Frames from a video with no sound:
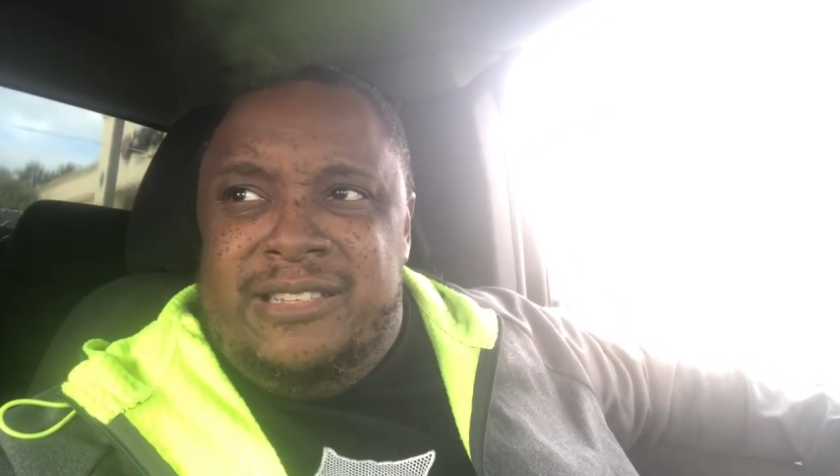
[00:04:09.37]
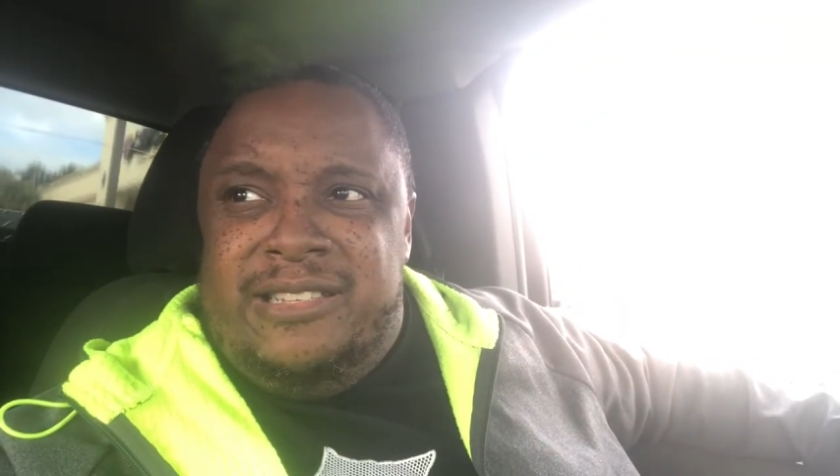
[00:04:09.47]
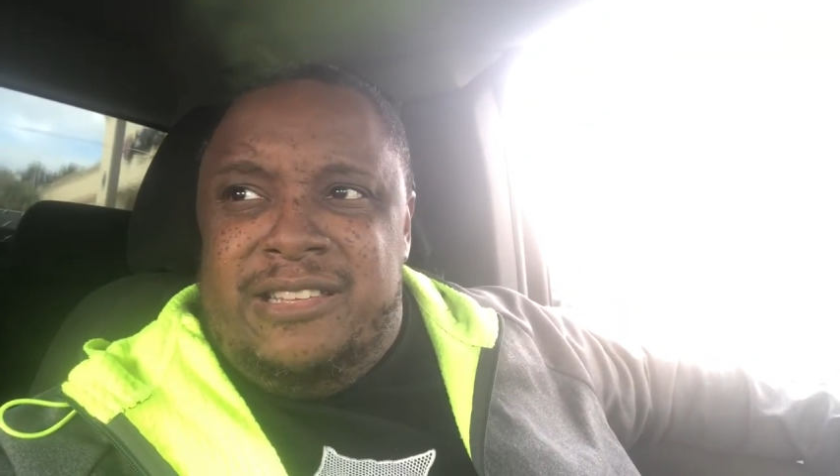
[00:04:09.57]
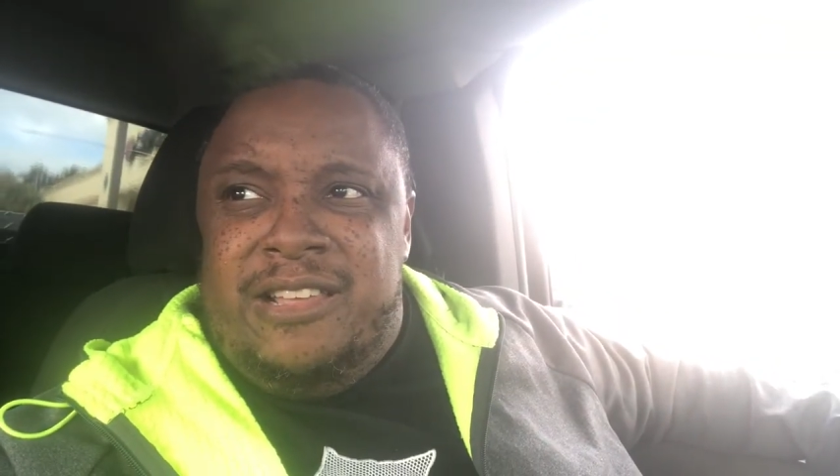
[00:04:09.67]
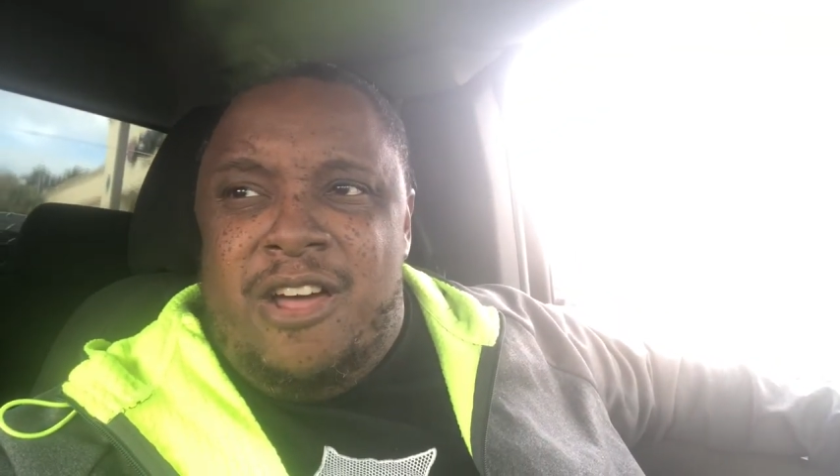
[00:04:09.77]

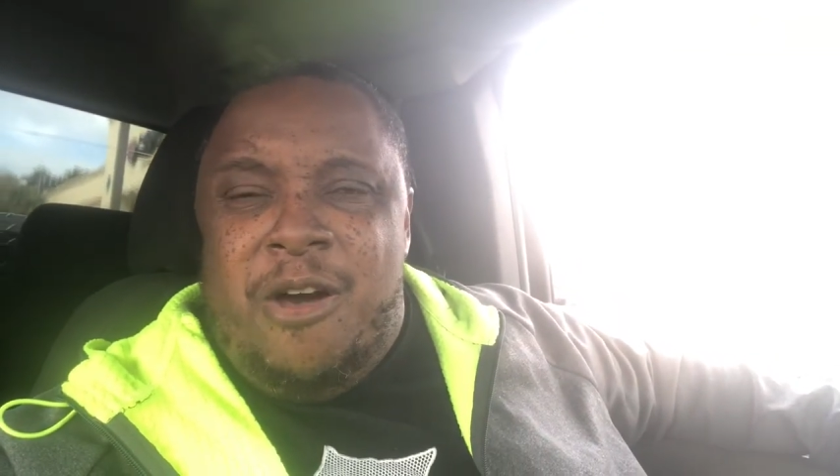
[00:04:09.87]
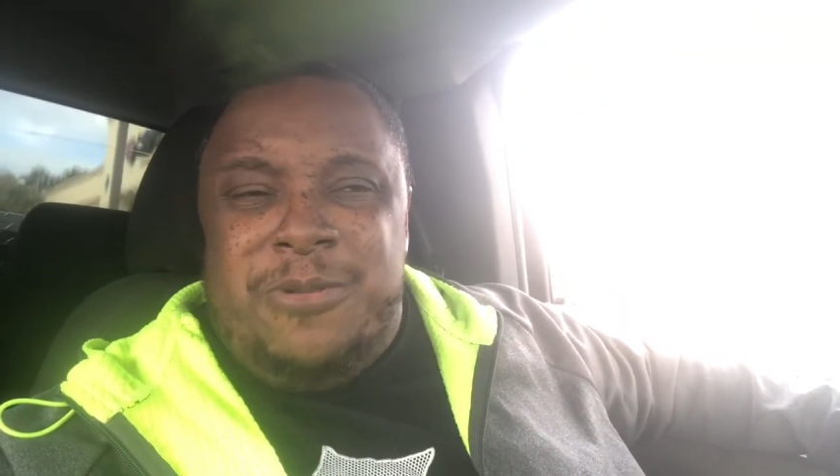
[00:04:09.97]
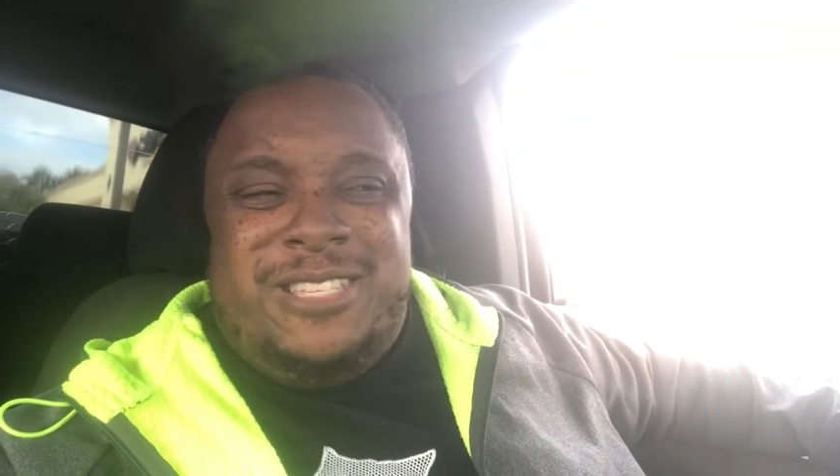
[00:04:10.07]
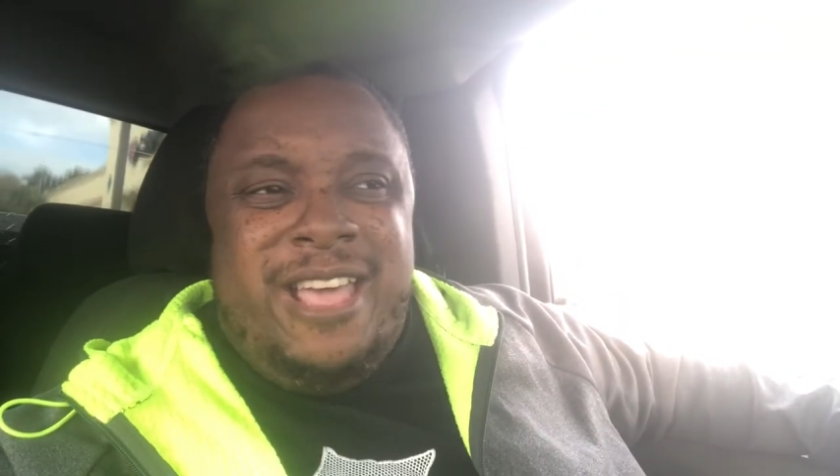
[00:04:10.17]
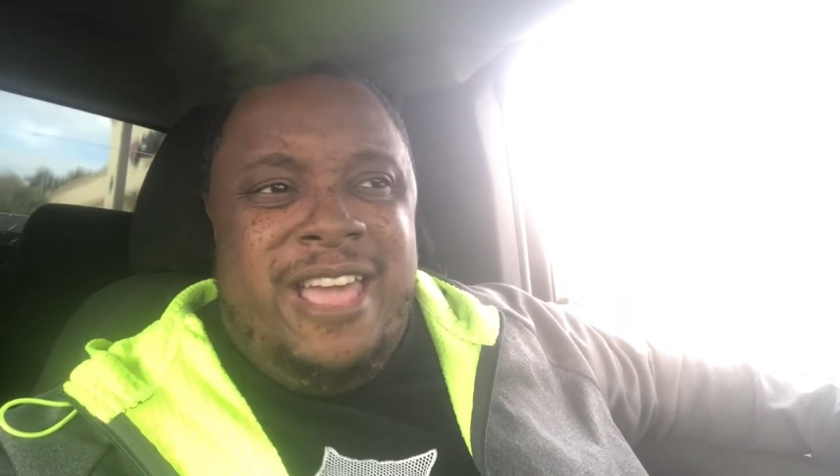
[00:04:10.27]
you know what I'm
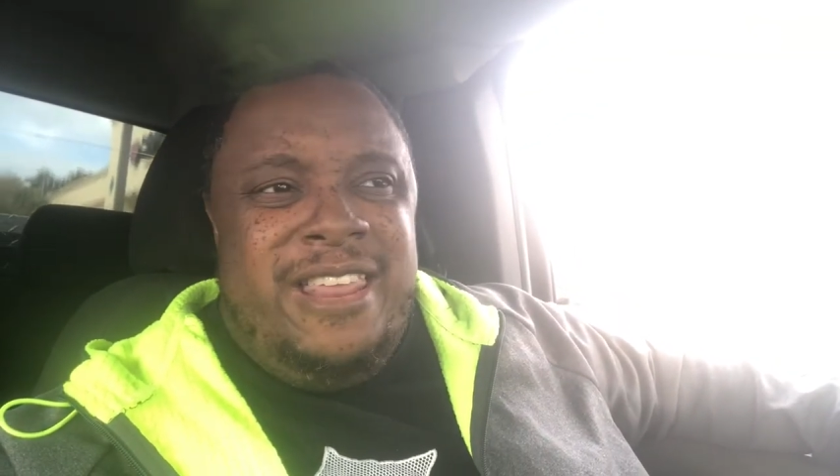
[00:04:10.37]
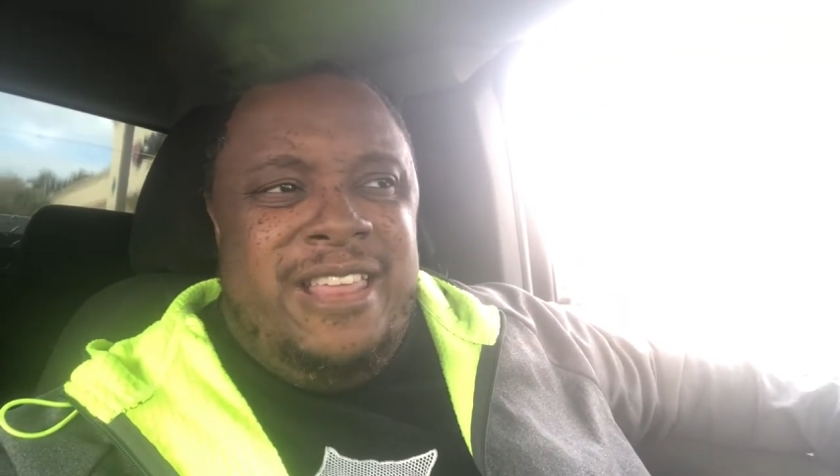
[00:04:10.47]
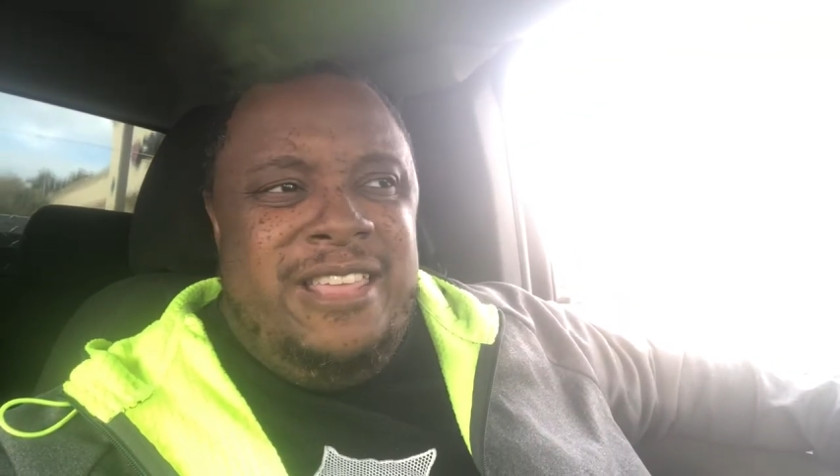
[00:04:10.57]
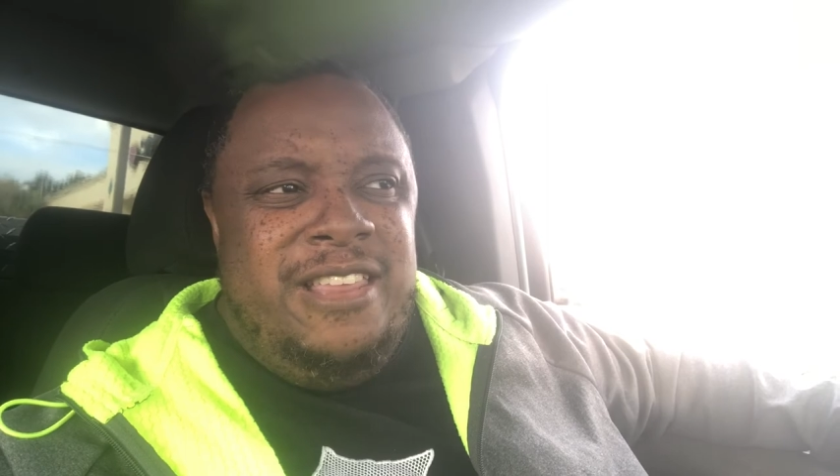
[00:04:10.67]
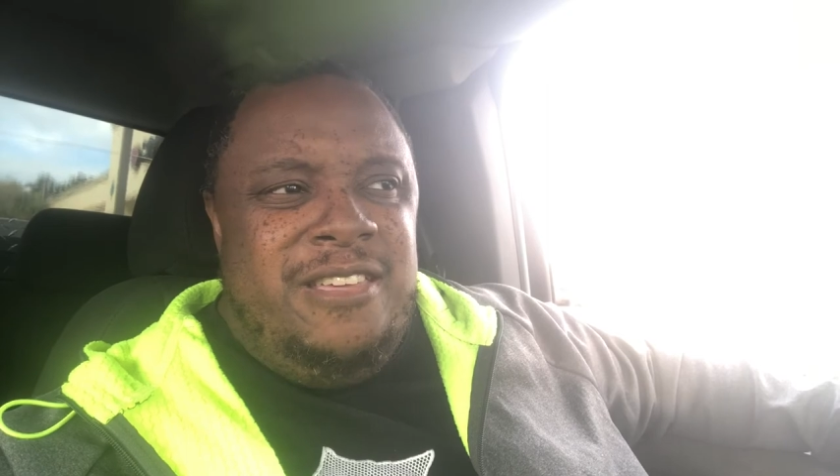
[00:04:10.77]
saying? They
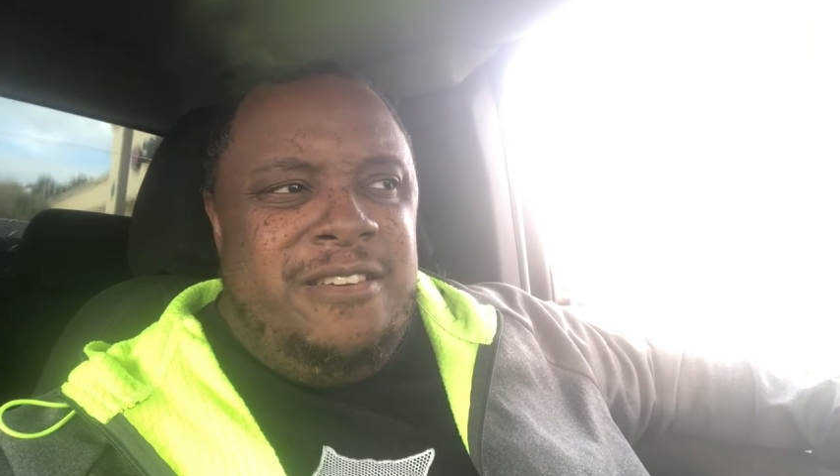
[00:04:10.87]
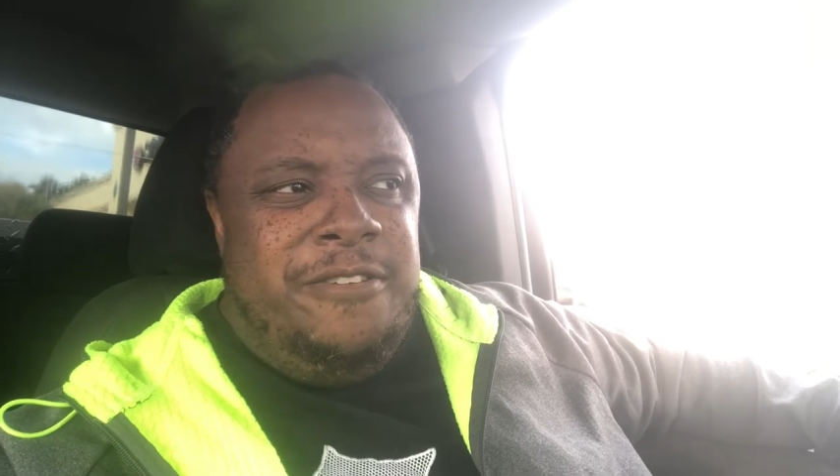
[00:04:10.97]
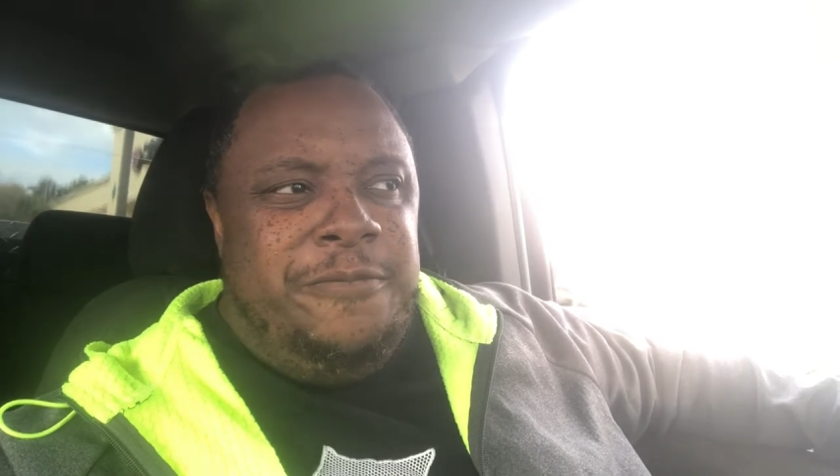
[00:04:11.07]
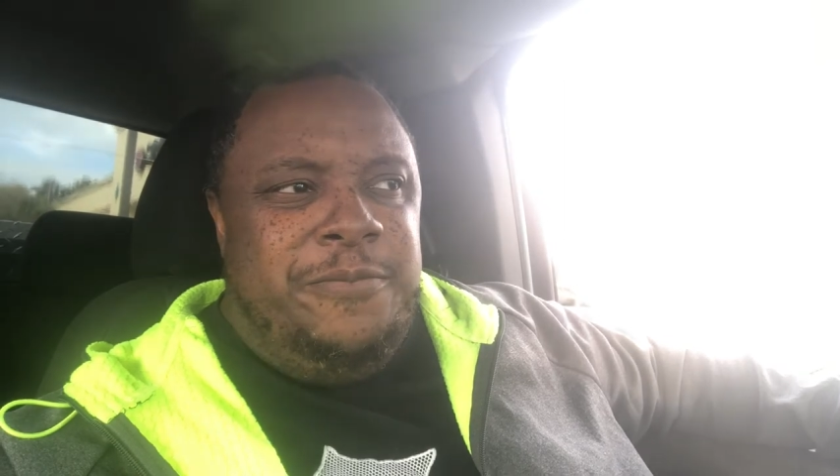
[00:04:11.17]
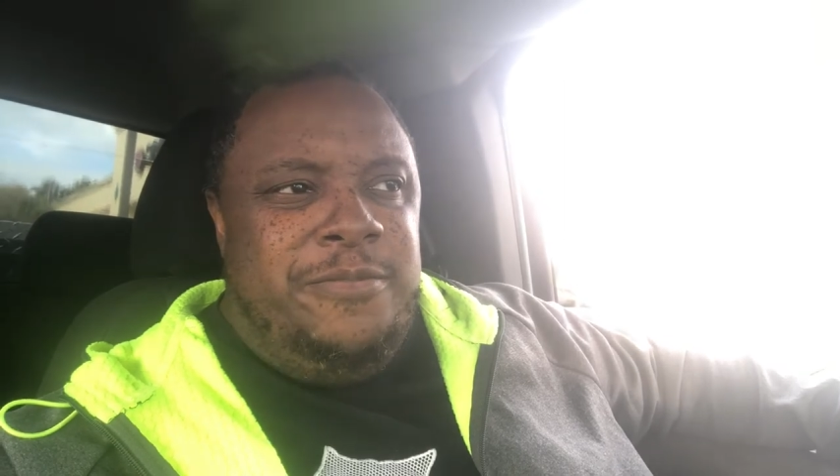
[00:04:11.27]
need to,